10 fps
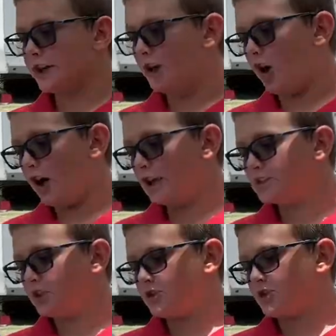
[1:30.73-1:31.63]

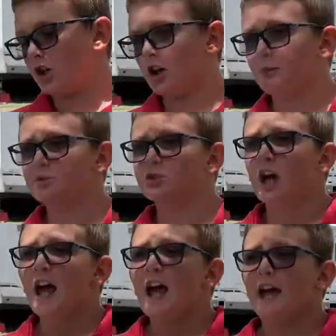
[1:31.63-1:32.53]
cause germs
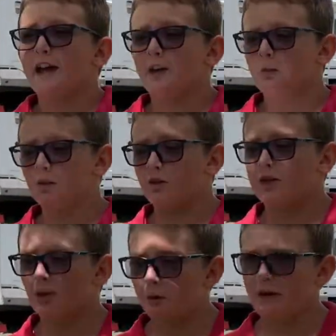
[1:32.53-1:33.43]
and will
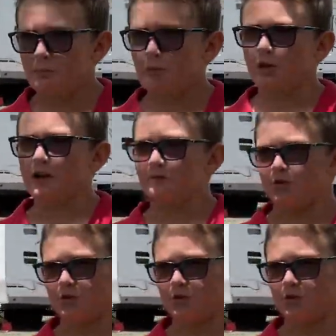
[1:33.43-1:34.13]
kill people if you